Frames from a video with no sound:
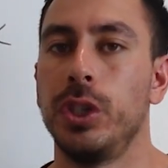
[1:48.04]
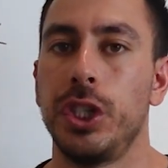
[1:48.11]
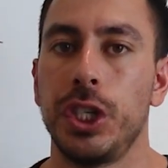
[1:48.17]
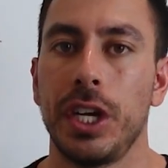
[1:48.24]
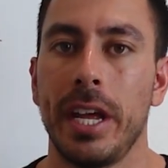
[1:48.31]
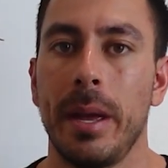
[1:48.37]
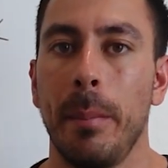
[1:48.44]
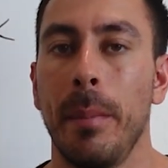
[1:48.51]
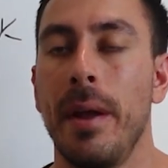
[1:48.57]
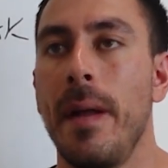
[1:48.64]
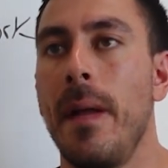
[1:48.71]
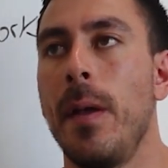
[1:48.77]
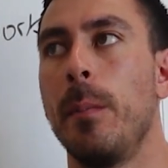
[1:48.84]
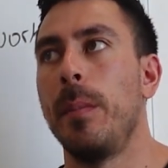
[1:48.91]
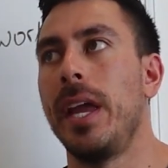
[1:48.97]
gym,
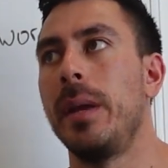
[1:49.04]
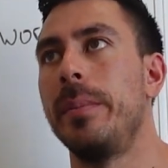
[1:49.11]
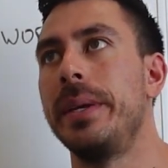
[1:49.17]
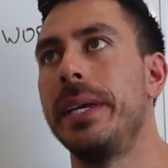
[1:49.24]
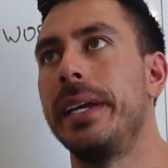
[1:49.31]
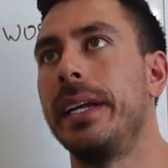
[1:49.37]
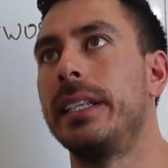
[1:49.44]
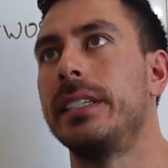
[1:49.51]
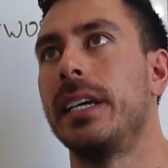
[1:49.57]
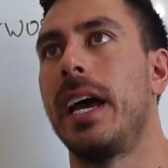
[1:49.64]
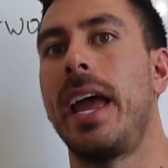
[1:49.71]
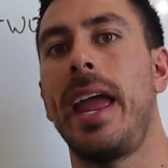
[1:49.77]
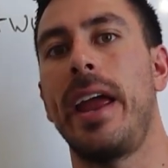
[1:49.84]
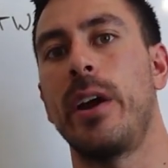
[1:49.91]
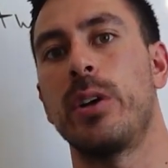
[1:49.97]
maybe it's a
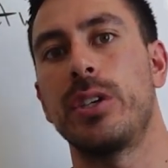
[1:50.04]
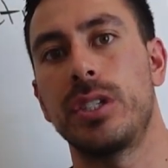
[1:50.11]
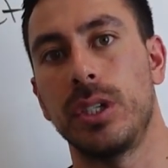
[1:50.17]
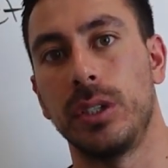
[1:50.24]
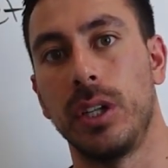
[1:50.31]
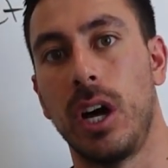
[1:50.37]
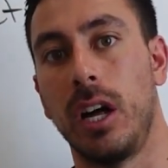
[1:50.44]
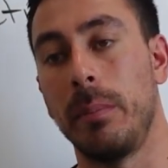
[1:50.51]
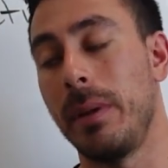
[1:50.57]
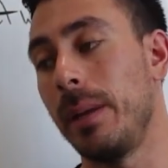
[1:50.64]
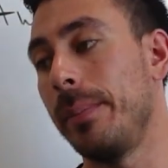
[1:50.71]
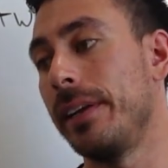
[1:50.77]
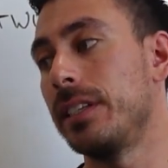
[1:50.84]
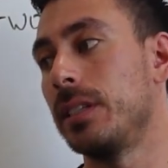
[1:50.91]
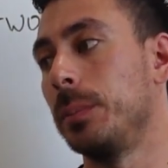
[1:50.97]
hair salon,
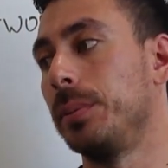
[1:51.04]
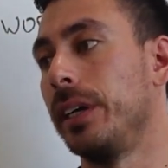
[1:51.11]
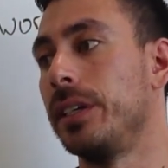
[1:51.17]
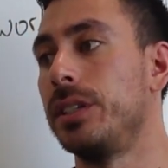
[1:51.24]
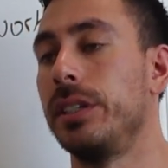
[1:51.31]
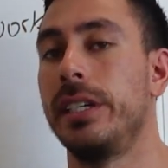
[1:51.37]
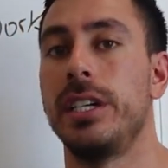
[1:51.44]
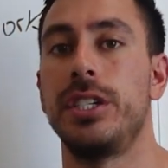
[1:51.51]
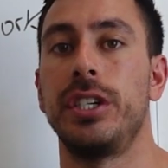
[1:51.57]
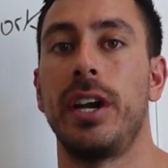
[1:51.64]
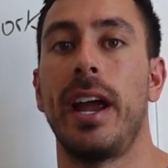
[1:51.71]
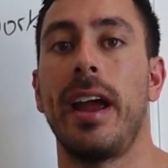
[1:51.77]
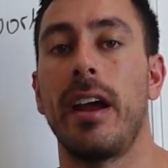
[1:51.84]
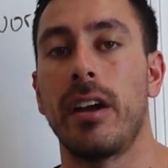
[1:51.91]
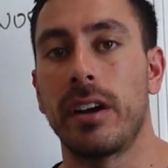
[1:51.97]
maybe it's a place to get your
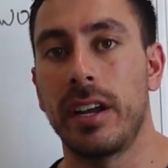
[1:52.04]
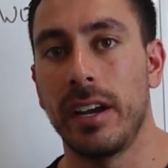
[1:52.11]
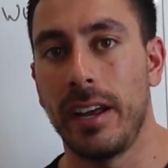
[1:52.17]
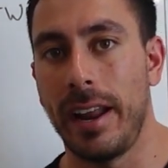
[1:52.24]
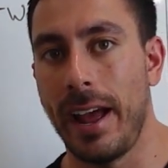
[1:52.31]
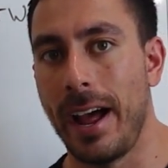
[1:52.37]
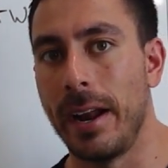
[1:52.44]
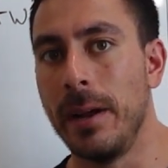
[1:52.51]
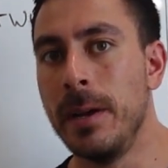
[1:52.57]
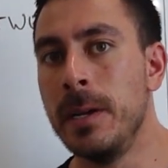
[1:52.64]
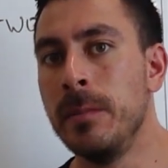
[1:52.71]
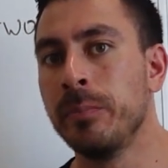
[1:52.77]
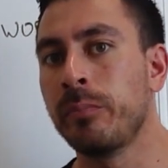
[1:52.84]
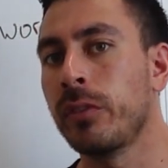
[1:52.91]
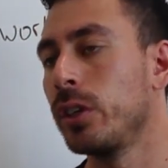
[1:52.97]
hair cut at.
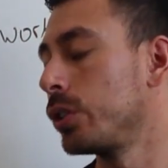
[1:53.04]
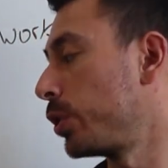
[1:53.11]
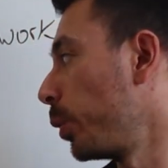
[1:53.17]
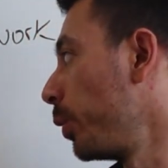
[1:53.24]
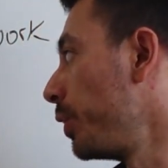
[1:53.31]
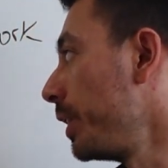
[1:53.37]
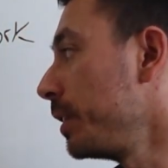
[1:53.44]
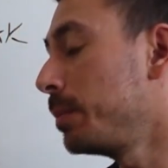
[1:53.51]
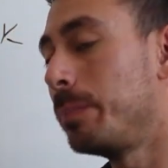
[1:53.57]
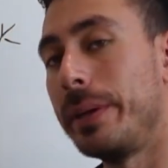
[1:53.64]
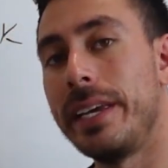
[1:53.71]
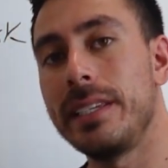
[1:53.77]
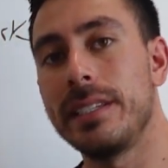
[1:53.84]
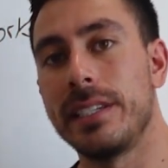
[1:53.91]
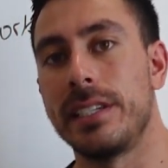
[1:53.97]
So these
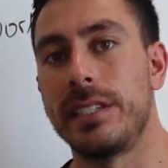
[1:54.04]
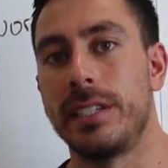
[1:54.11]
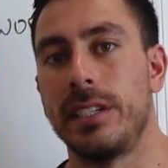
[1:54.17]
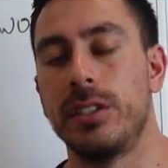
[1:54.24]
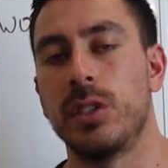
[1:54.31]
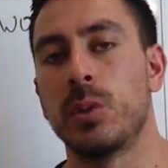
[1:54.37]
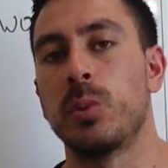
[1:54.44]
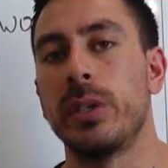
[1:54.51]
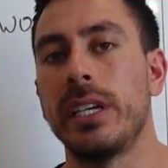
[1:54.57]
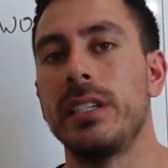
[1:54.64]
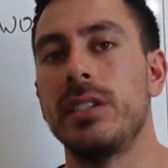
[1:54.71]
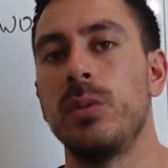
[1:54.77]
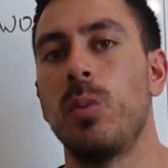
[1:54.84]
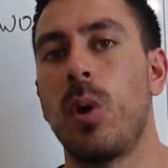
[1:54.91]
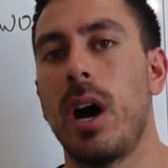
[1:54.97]
businesses, the
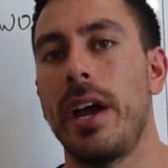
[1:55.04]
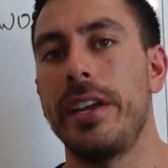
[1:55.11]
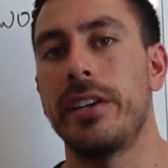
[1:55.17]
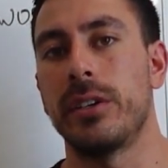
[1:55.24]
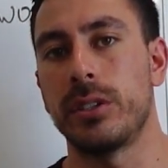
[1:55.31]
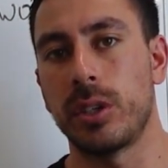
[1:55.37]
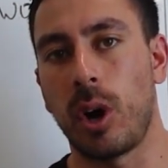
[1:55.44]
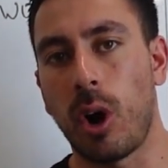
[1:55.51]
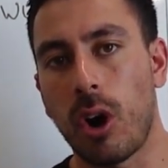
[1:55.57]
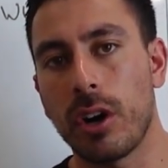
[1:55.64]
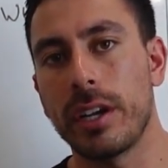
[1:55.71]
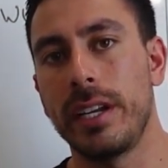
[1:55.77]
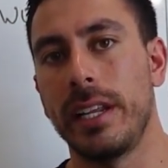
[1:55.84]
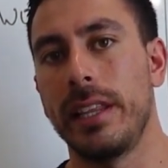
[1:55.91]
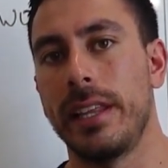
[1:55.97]
reason why you're
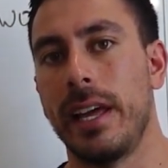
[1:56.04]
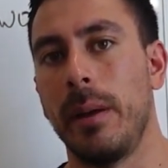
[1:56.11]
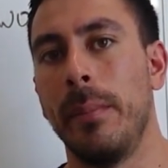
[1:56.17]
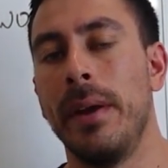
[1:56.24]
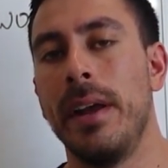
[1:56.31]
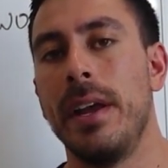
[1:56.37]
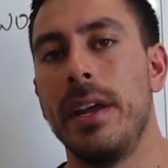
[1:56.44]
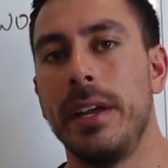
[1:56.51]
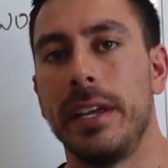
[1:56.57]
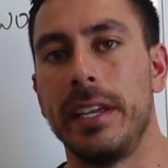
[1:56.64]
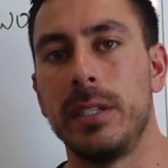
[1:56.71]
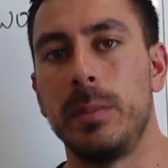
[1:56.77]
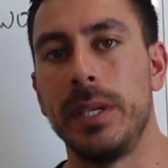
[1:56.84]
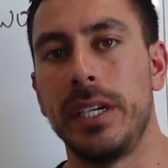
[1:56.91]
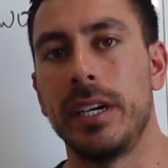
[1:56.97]
targeting them
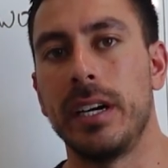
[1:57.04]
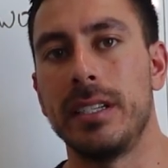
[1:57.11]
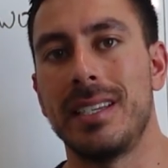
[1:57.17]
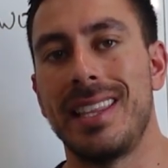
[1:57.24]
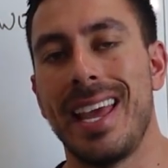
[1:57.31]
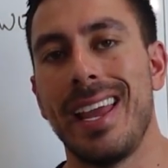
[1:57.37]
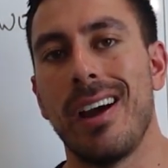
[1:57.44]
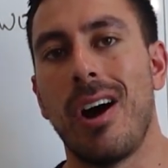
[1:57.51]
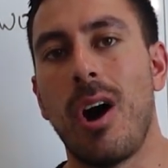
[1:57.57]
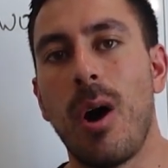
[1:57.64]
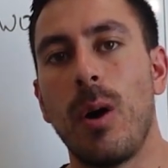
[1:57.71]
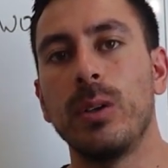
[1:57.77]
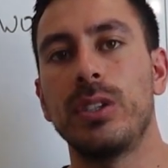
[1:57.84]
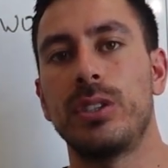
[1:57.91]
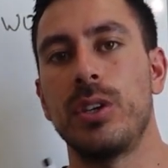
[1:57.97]
is because they
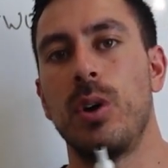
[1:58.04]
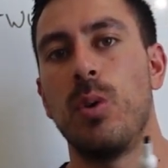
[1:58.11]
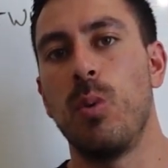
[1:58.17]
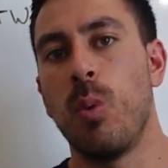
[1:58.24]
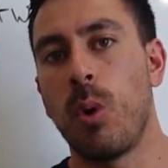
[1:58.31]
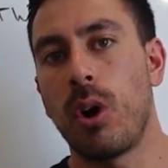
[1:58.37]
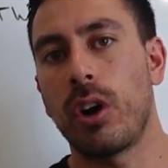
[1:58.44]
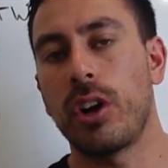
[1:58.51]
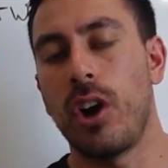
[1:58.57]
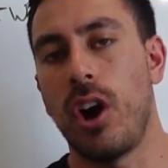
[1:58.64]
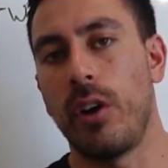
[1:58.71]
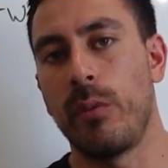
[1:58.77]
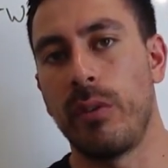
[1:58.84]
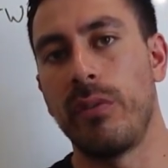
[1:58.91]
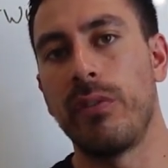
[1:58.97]
also work
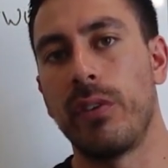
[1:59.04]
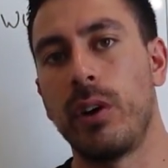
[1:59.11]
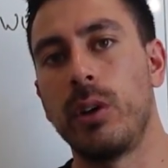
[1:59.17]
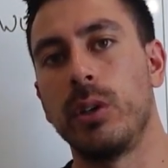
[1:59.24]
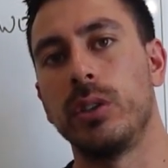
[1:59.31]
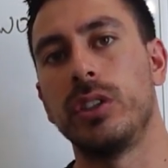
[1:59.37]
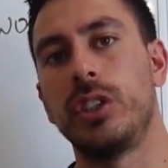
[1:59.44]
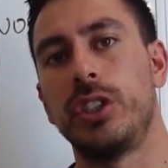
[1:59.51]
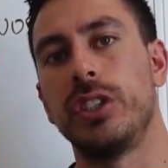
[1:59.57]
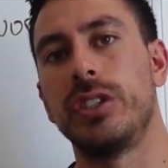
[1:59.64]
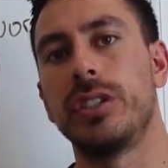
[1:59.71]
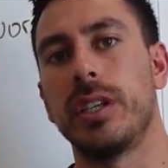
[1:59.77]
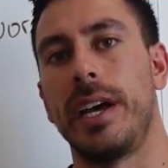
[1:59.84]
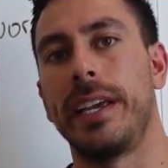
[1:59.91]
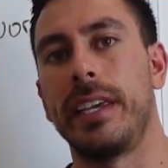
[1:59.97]
on referrals
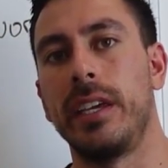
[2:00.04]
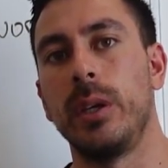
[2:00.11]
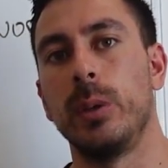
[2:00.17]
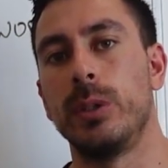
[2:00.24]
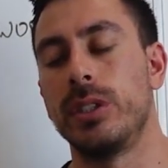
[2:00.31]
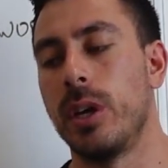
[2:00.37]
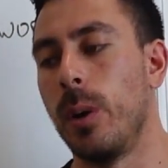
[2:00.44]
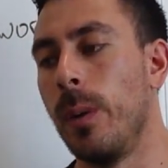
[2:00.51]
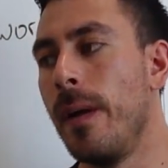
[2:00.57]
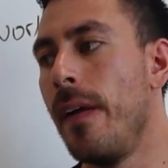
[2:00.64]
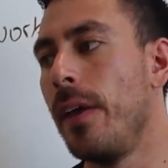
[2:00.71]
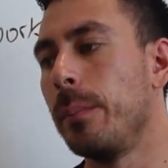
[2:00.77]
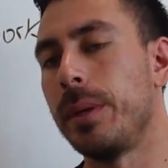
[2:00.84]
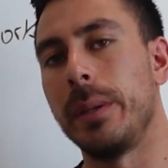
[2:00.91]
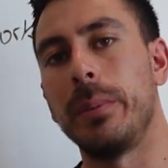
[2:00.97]
just like you. So
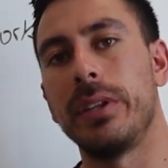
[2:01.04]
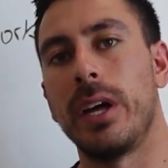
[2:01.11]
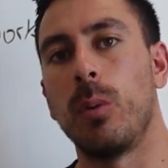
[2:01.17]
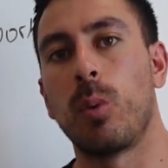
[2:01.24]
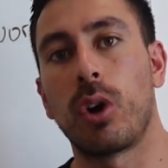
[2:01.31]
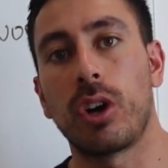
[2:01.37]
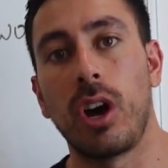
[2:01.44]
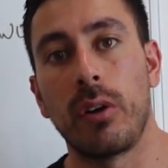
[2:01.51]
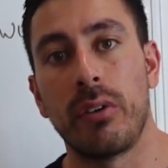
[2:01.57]
people that work on